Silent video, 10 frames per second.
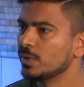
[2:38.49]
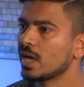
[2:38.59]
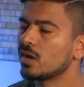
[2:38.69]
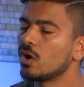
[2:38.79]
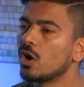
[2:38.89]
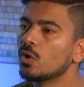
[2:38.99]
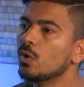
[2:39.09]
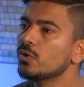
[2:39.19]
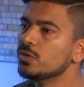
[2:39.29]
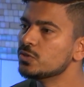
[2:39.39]
we had our
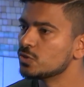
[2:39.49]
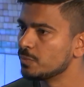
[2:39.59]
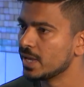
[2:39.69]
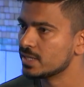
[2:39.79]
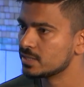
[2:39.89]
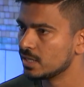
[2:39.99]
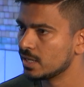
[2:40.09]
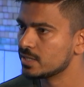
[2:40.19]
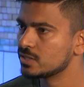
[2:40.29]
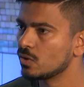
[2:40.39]
own user base
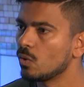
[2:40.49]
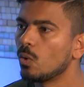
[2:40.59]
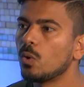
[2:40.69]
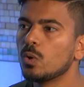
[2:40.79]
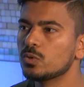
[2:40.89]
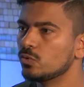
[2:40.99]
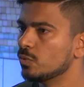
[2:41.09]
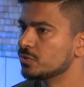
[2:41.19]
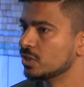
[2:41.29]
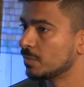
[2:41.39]
list all the
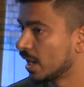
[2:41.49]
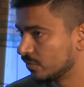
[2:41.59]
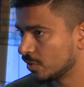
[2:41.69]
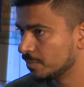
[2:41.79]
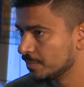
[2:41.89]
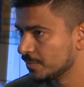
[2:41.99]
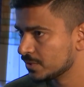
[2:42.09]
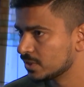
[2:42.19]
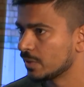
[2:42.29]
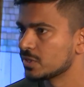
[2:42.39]
rooms on the platform.
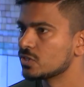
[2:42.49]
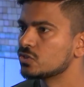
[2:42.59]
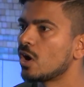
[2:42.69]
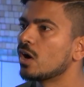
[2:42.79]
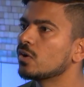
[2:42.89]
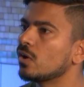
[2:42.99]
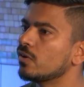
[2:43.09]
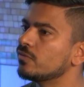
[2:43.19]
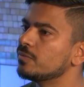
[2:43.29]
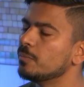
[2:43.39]
So that was the start
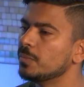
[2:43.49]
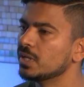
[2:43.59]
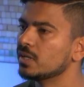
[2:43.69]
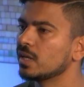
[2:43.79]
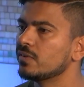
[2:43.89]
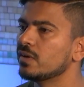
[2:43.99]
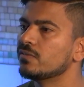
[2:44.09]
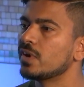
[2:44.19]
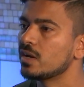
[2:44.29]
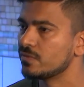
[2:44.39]
of building a very
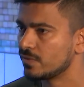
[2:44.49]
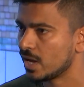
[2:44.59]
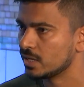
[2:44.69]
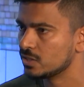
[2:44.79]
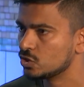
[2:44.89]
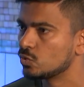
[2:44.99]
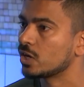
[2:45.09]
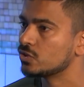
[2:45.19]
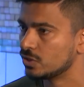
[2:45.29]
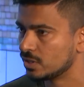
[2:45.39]
verified
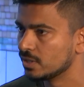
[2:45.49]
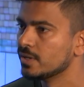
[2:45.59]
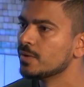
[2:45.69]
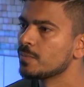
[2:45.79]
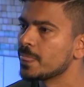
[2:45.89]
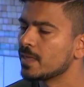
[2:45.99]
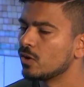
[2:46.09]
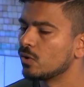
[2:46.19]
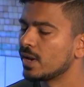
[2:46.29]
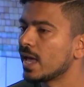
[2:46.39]
structure
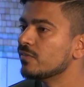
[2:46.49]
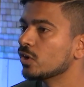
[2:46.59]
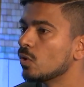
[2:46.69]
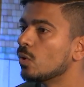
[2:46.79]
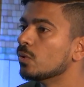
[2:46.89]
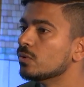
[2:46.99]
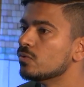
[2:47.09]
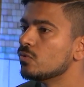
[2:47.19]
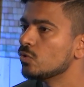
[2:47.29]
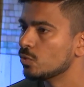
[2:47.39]
or having our
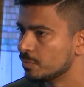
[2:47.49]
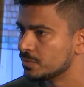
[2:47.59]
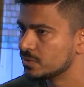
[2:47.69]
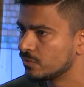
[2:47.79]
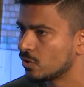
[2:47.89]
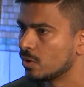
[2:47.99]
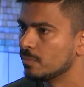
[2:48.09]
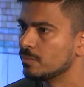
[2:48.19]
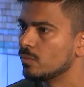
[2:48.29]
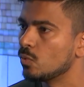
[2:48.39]
own rooms
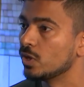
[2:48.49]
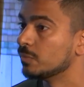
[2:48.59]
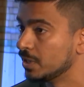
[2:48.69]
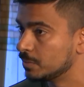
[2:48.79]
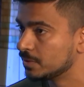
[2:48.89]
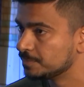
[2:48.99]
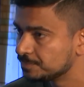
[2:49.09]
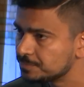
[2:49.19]
from real people.